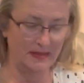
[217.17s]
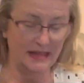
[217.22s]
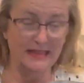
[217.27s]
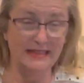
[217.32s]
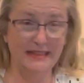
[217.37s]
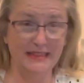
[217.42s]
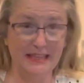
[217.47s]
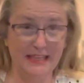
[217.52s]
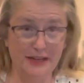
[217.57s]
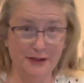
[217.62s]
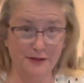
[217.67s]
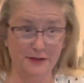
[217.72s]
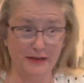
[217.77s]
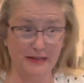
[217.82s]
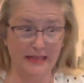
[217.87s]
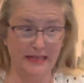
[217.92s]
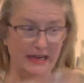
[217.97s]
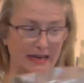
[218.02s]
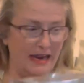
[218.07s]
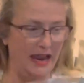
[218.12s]

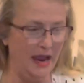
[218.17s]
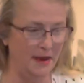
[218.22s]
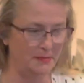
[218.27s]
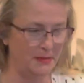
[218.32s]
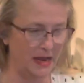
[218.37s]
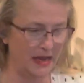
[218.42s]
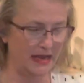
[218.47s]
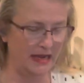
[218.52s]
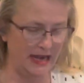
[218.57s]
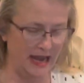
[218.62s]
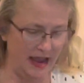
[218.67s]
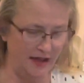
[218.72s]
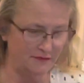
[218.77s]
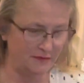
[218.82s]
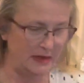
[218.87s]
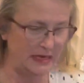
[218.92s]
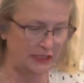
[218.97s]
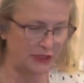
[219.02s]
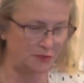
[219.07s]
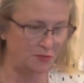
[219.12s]
Literally, I'm not gonna have
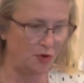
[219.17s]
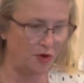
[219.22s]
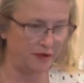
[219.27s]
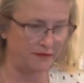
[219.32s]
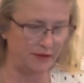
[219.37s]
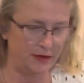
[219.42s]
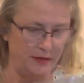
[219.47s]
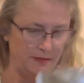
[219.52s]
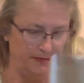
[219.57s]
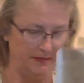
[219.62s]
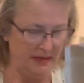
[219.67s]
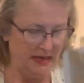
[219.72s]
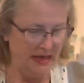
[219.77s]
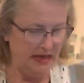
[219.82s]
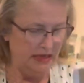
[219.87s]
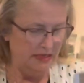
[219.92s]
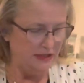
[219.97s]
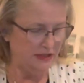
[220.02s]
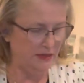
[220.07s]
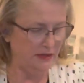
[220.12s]
much more room.
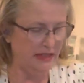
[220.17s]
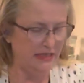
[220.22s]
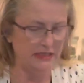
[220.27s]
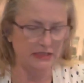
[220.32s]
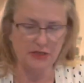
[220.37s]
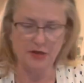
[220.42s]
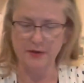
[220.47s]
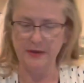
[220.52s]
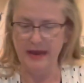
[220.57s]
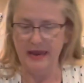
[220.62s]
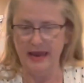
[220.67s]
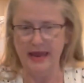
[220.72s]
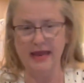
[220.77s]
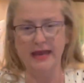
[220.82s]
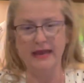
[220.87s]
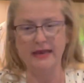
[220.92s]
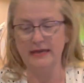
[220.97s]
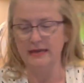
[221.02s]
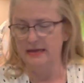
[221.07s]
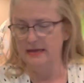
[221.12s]
So let's go
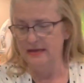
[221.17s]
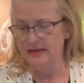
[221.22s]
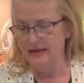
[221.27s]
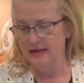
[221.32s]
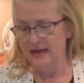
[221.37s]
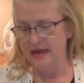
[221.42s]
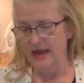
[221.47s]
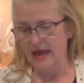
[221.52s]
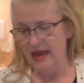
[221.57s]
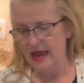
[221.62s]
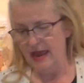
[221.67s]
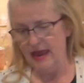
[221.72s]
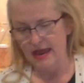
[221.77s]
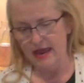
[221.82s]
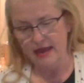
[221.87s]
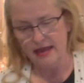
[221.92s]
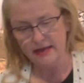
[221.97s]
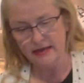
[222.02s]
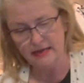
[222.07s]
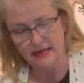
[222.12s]
ahead
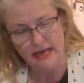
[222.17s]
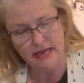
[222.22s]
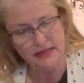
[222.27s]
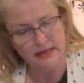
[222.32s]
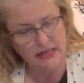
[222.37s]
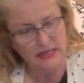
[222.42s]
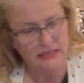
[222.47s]
and get the